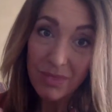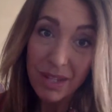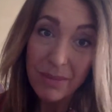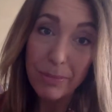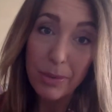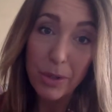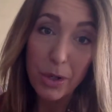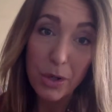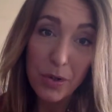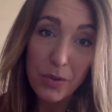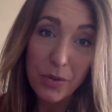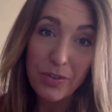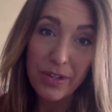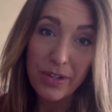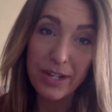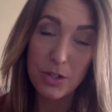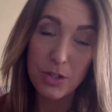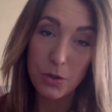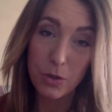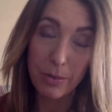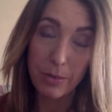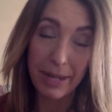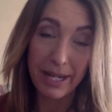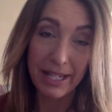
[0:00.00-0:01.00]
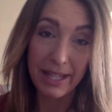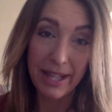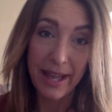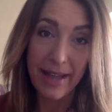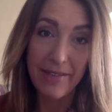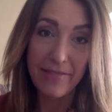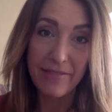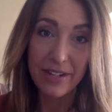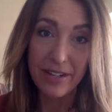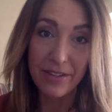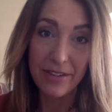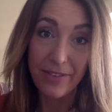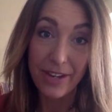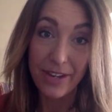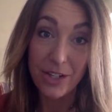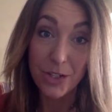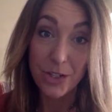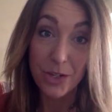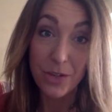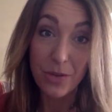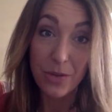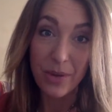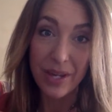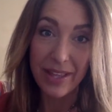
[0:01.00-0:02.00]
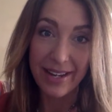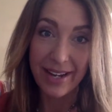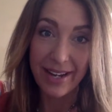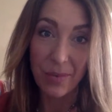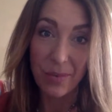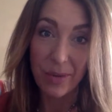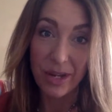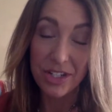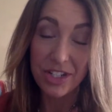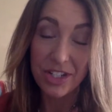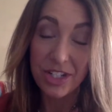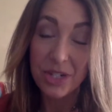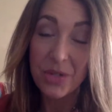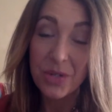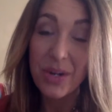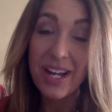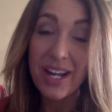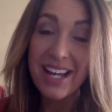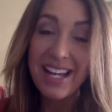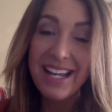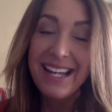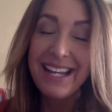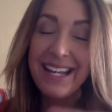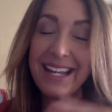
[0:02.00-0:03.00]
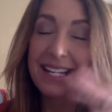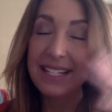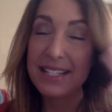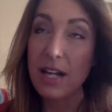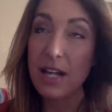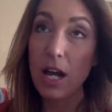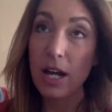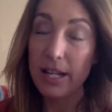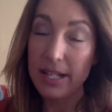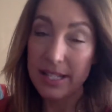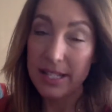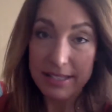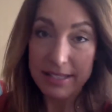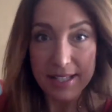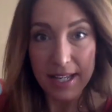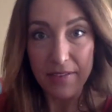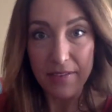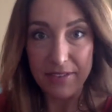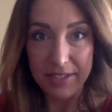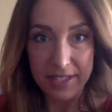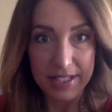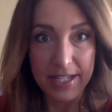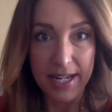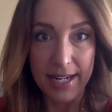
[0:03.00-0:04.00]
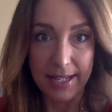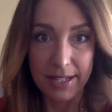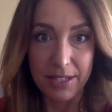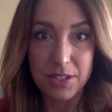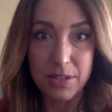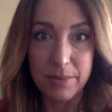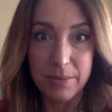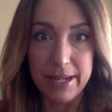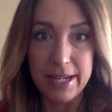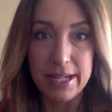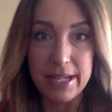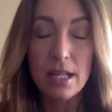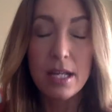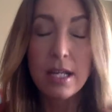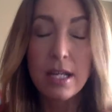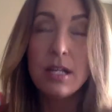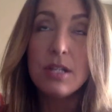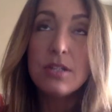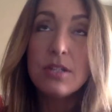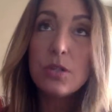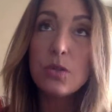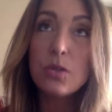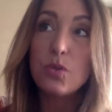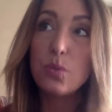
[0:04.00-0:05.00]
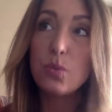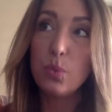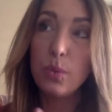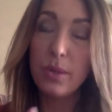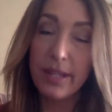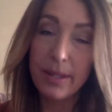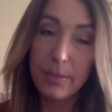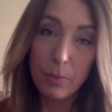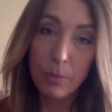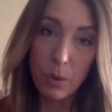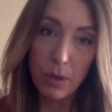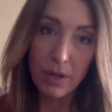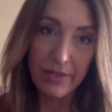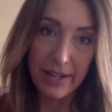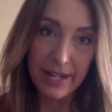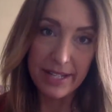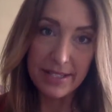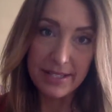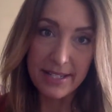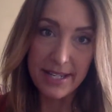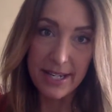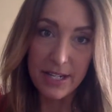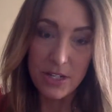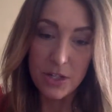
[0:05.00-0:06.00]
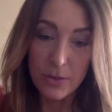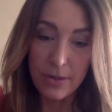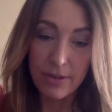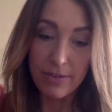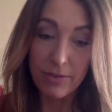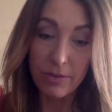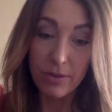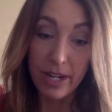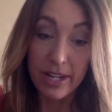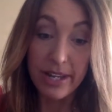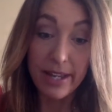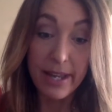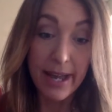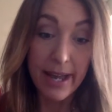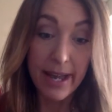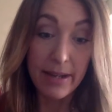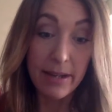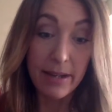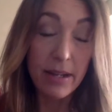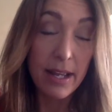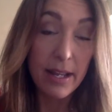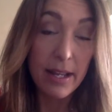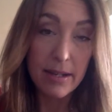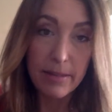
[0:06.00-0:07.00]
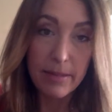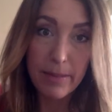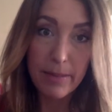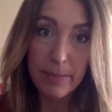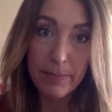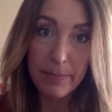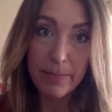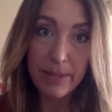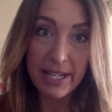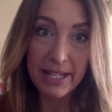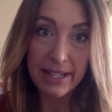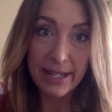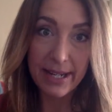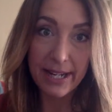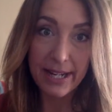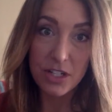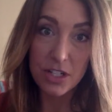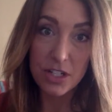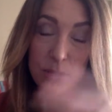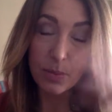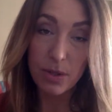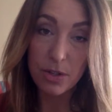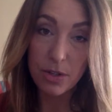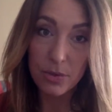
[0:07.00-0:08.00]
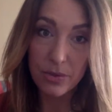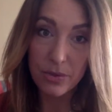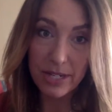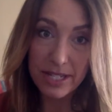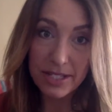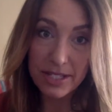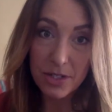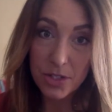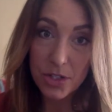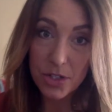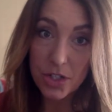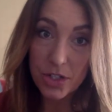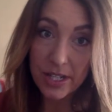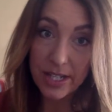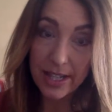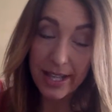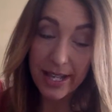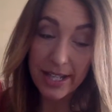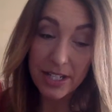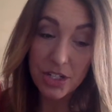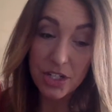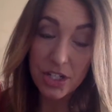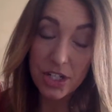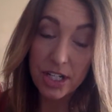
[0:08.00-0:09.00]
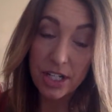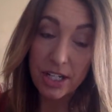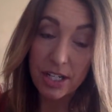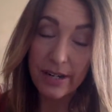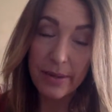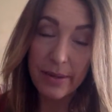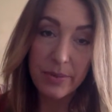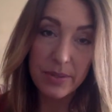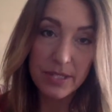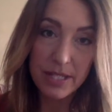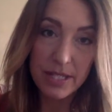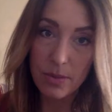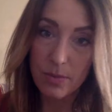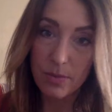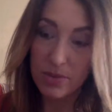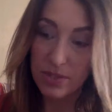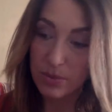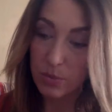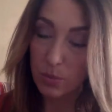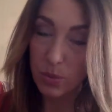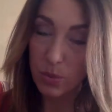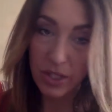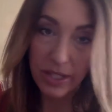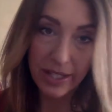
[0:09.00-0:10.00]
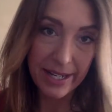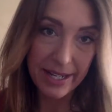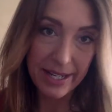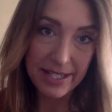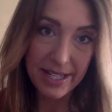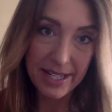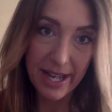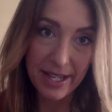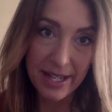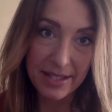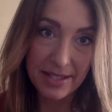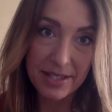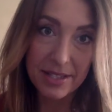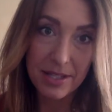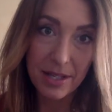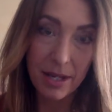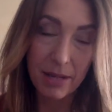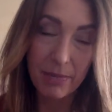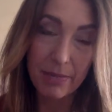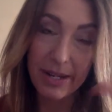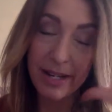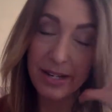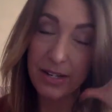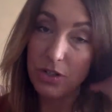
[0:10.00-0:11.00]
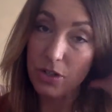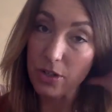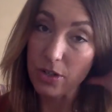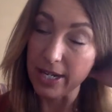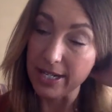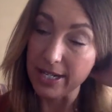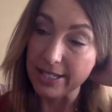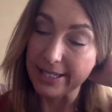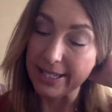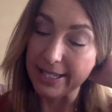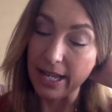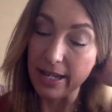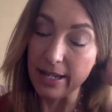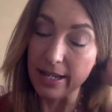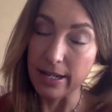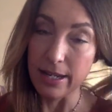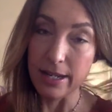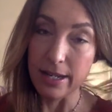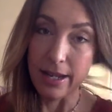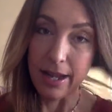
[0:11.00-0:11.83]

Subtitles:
move and enjoy my life and adventure the way that I want to is devastating to me. So it's really important that I stay injury free. And being that I just went through knee surgery last year, it was really intense on me and trying to get